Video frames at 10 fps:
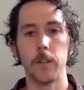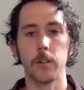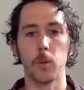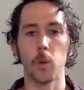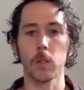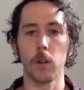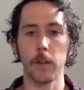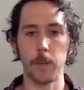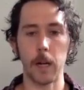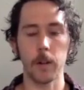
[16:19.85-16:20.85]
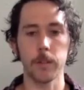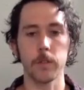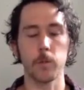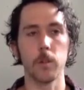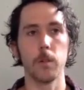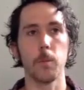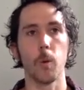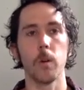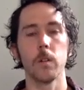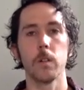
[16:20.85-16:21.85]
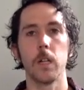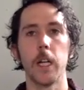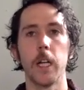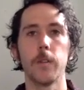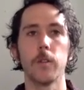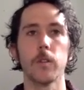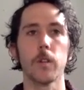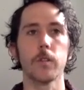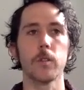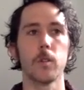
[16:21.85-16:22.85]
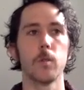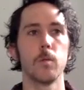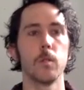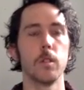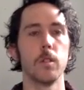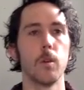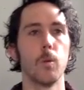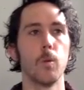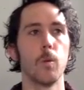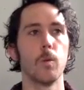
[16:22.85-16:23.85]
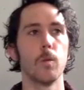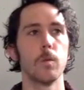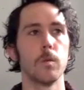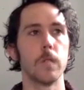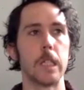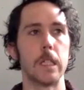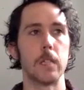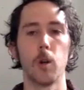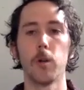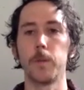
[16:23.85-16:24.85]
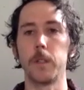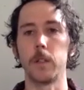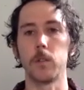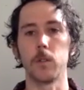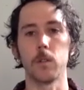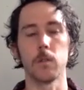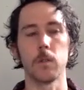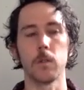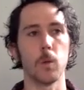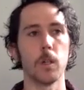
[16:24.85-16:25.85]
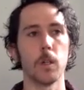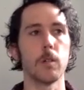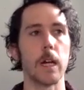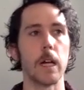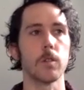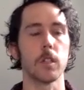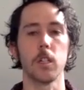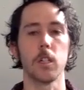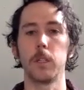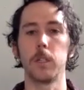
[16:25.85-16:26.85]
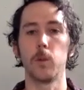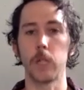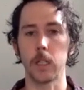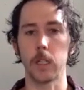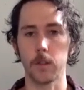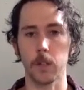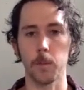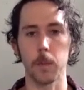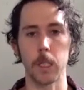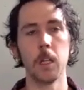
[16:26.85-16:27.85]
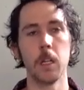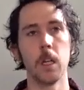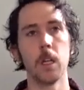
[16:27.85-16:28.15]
There's the work-life balance that's really important, and there's also the growth potential. Like, what are you actually going to be doing at this company?